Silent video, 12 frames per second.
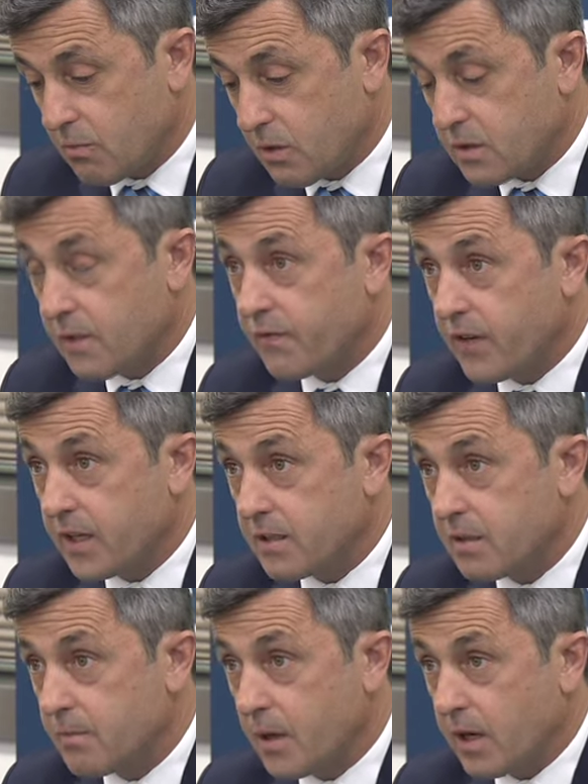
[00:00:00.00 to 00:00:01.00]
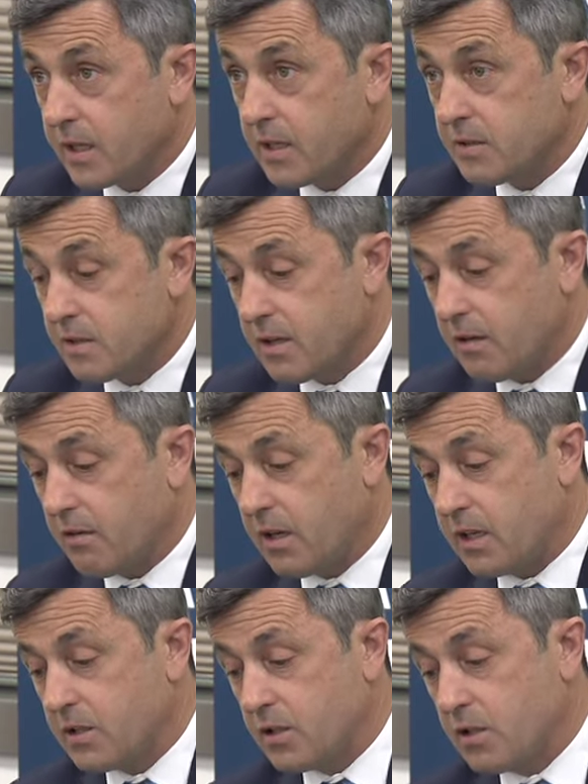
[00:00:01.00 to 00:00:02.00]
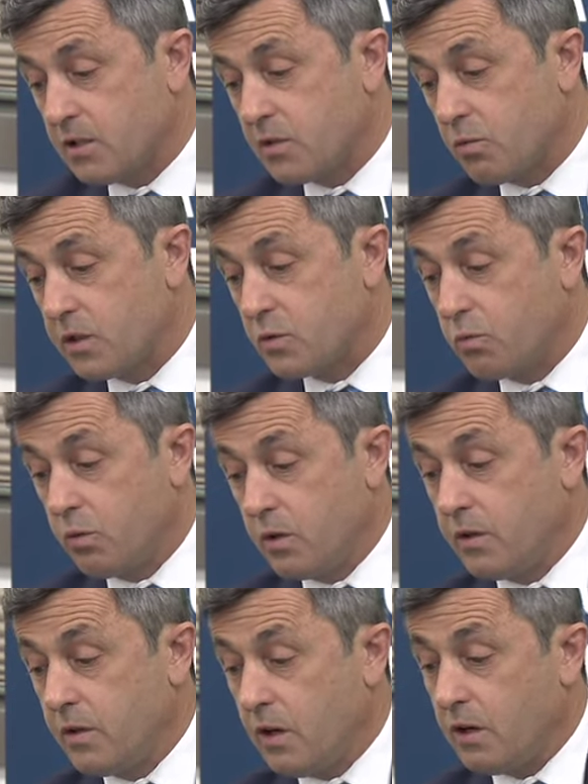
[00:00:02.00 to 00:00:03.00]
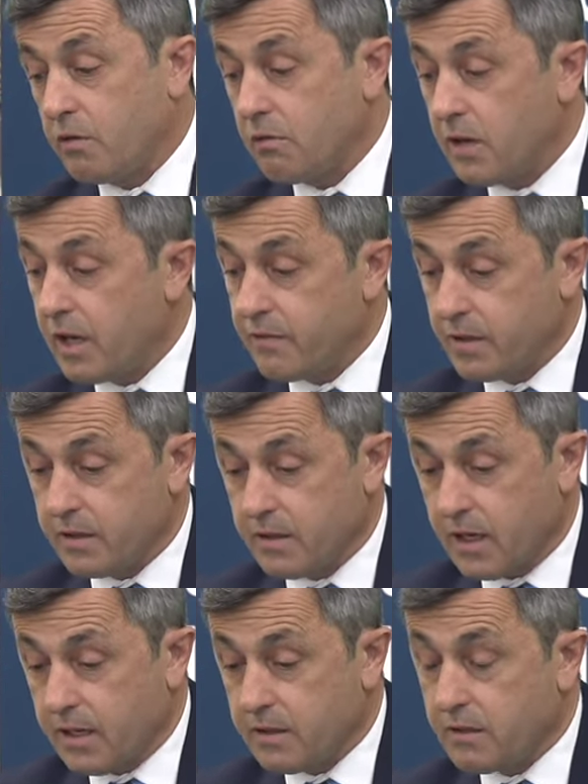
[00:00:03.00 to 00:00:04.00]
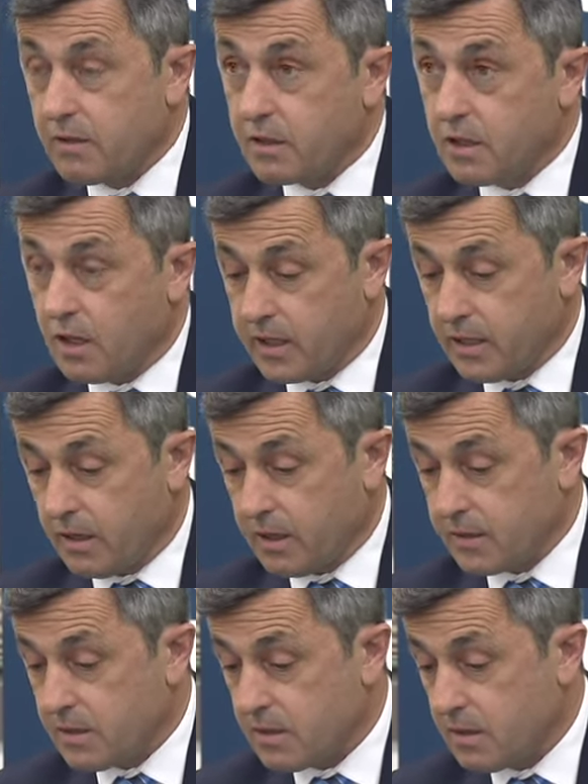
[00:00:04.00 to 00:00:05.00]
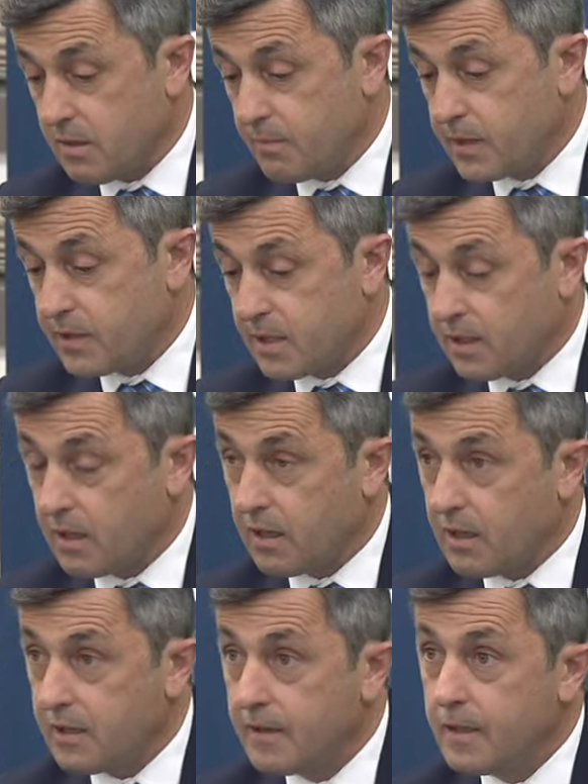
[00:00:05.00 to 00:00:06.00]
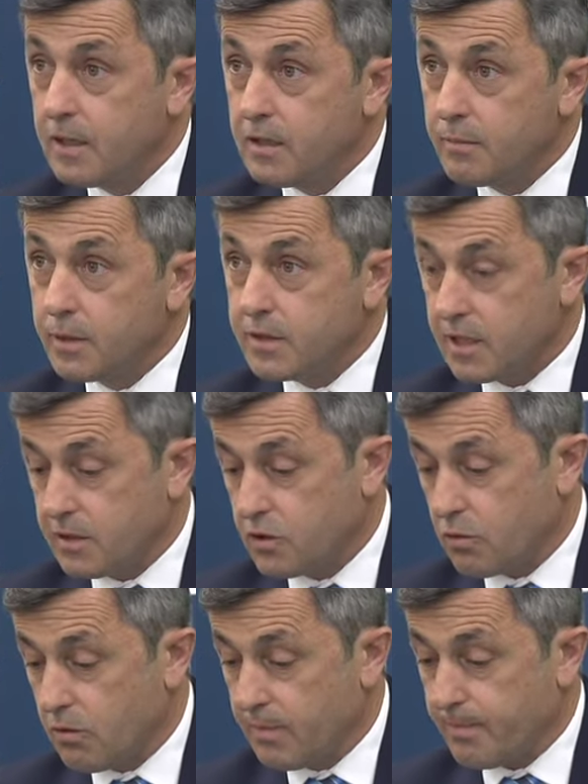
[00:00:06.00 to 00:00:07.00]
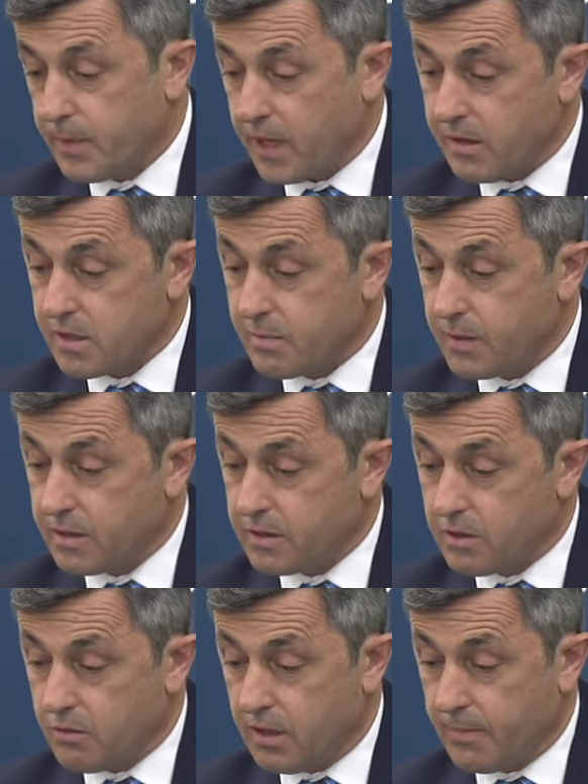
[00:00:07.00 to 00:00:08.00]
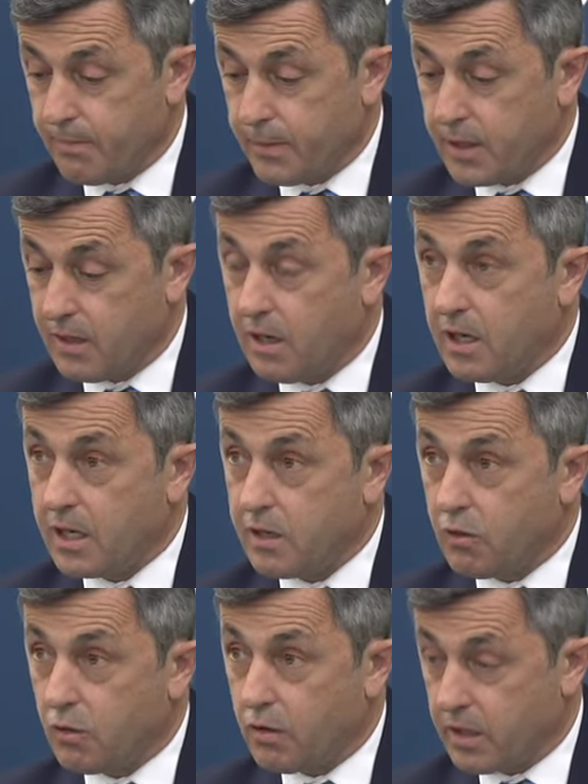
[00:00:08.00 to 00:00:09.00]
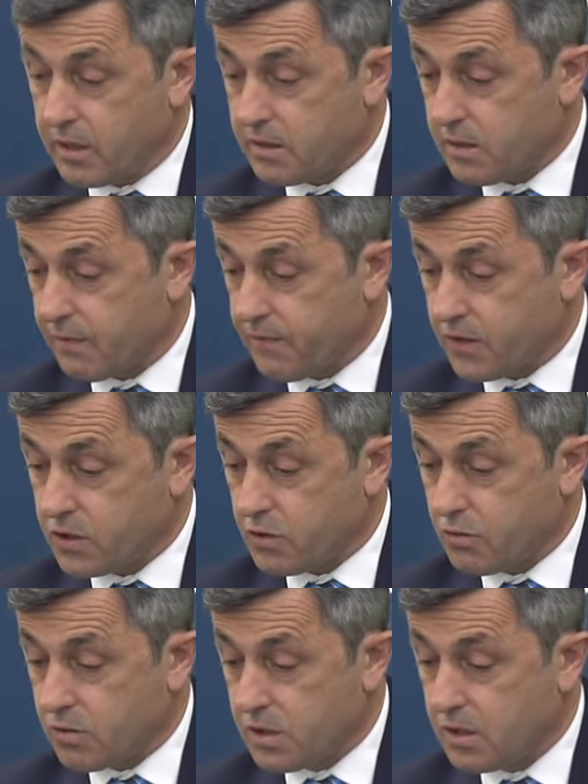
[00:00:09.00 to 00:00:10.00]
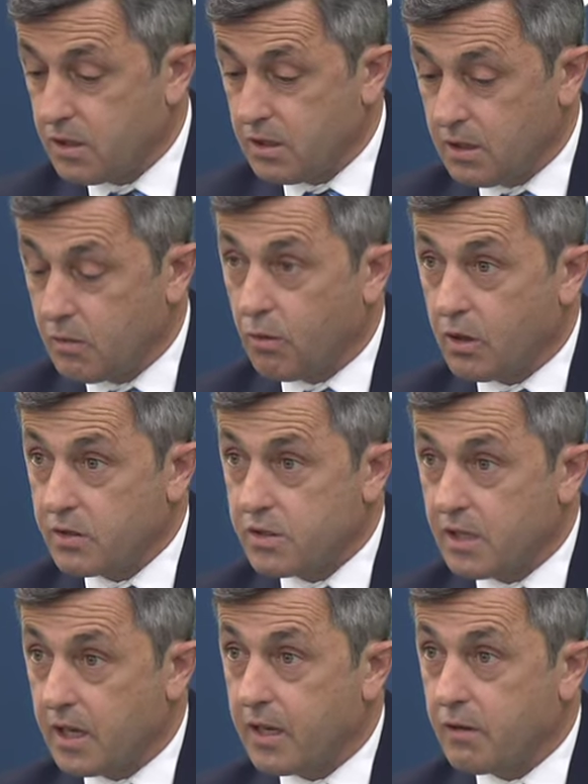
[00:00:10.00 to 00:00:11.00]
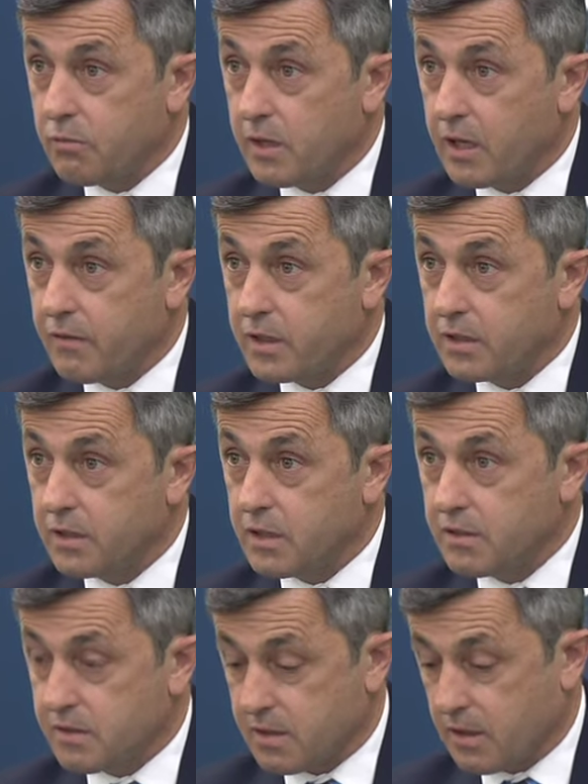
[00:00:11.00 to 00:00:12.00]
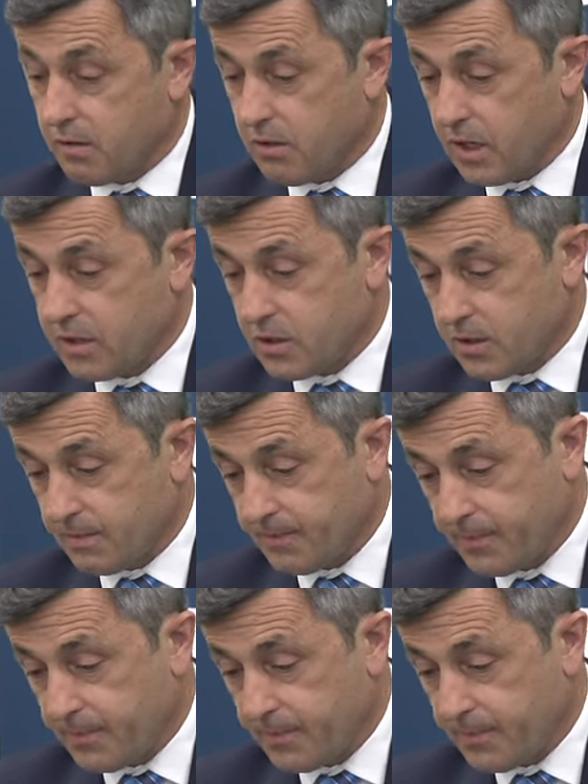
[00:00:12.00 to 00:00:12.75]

was affected by considerations which were not relevant under the guidelines. In particular, potential embarrassment to MPI or its officials was an irrelevant consideration.